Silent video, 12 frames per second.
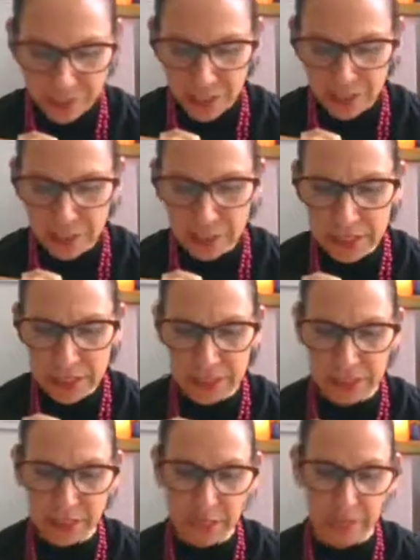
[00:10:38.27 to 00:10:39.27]
And I'm really
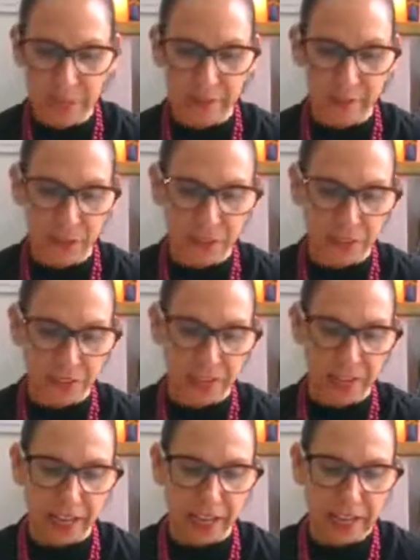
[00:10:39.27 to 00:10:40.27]
excited to be involved in
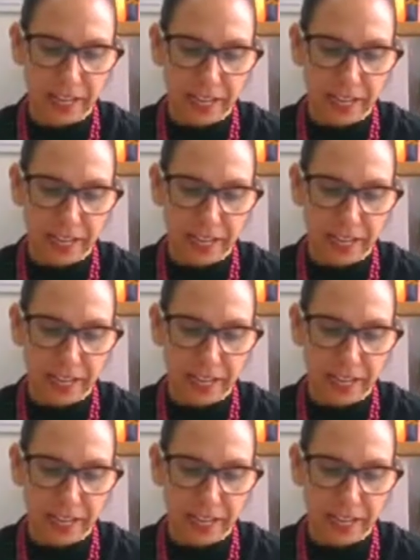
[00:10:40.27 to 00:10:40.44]
that.